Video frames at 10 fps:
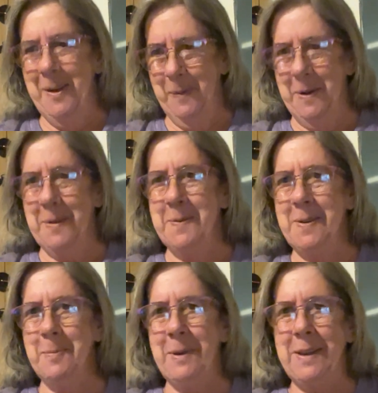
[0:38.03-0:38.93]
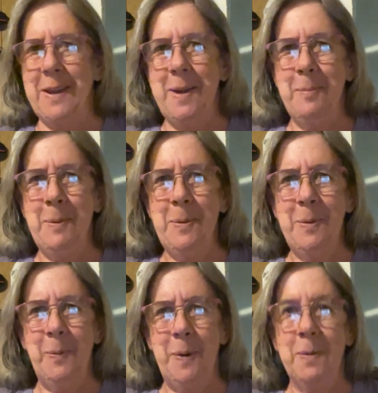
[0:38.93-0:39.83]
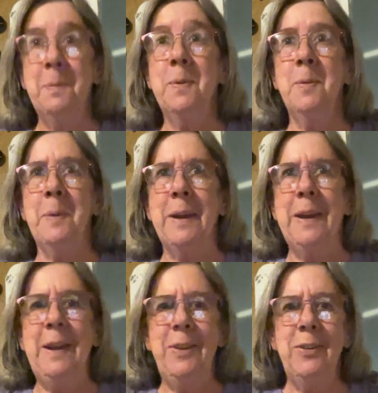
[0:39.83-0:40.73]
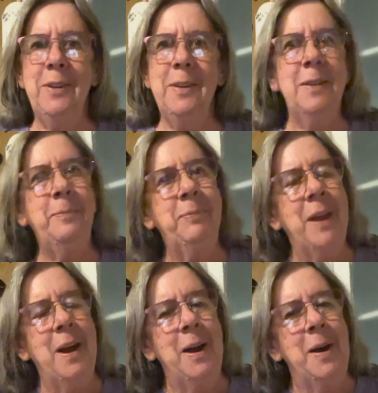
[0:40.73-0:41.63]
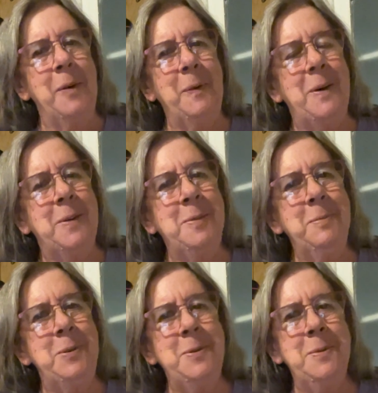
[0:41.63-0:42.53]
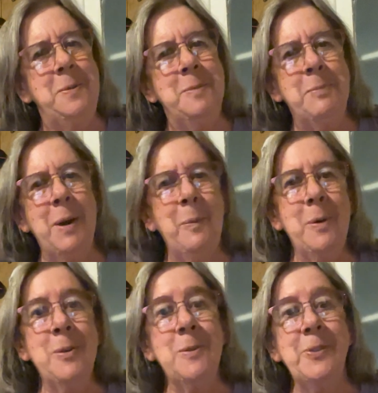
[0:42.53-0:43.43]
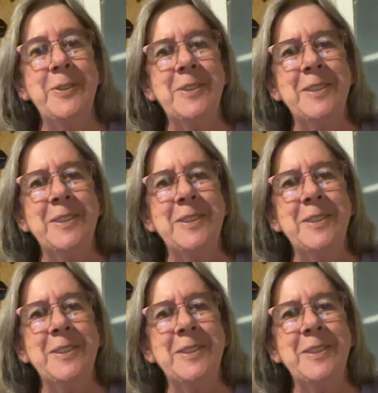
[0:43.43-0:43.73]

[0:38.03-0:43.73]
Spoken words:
Welcome to my table. Welcome to my kitchen. Welcome to my world.